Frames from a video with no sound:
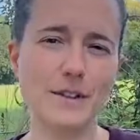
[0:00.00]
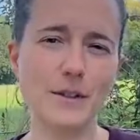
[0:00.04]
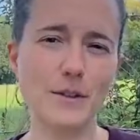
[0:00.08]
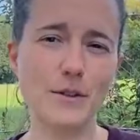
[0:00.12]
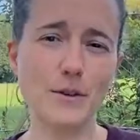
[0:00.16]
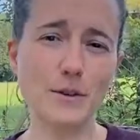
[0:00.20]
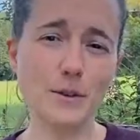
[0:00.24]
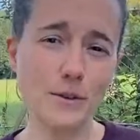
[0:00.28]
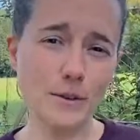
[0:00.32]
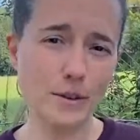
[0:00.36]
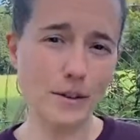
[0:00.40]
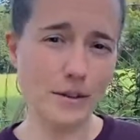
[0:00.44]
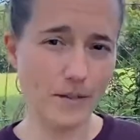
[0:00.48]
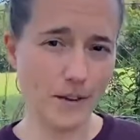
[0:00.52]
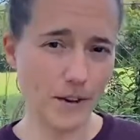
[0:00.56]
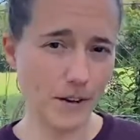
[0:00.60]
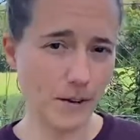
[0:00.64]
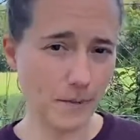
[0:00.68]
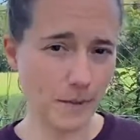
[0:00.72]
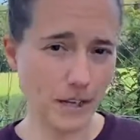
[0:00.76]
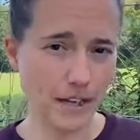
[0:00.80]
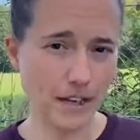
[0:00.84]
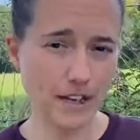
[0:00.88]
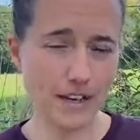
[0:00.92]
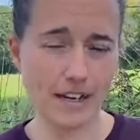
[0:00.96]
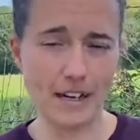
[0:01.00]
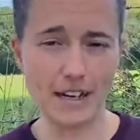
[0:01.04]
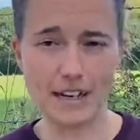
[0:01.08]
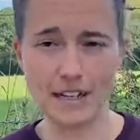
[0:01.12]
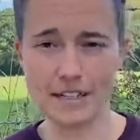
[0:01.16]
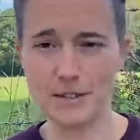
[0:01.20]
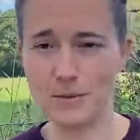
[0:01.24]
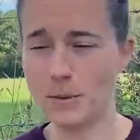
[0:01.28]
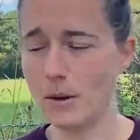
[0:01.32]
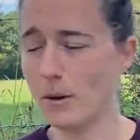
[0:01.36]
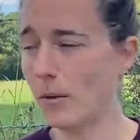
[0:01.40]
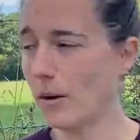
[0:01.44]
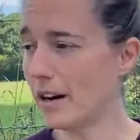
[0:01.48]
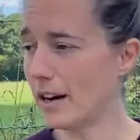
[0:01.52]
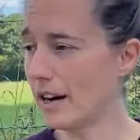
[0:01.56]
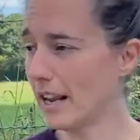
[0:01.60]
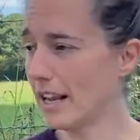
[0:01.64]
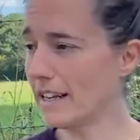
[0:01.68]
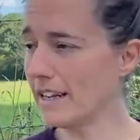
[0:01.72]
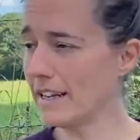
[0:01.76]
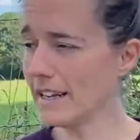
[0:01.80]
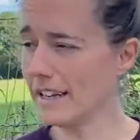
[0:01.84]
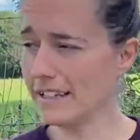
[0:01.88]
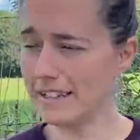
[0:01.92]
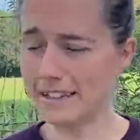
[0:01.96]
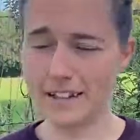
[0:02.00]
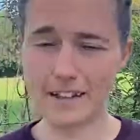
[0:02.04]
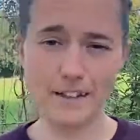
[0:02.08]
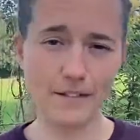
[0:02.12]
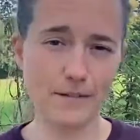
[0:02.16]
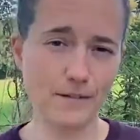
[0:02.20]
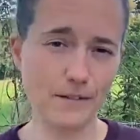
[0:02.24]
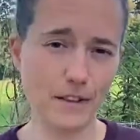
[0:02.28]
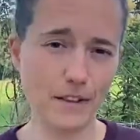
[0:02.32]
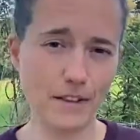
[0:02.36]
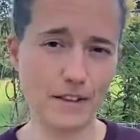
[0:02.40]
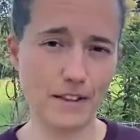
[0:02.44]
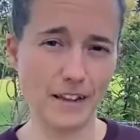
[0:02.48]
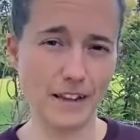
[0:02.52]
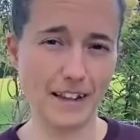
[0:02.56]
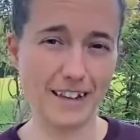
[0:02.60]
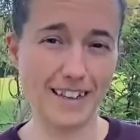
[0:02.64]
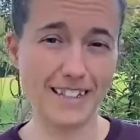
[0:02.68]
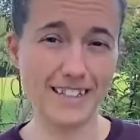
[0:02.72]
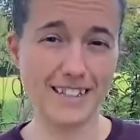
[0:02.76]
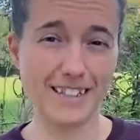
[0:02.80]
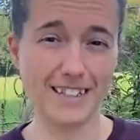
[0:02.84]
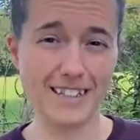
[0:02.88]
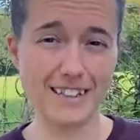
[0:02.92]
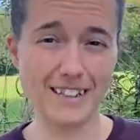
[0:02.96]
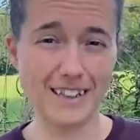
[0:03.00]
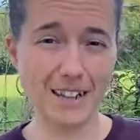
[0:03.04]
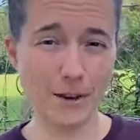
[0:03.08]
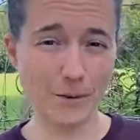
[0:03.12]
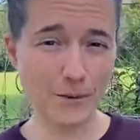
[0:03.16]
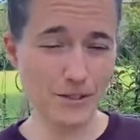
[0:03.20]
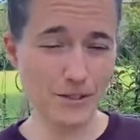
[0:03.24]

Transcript: through the very beginning, as we were learning the different things, that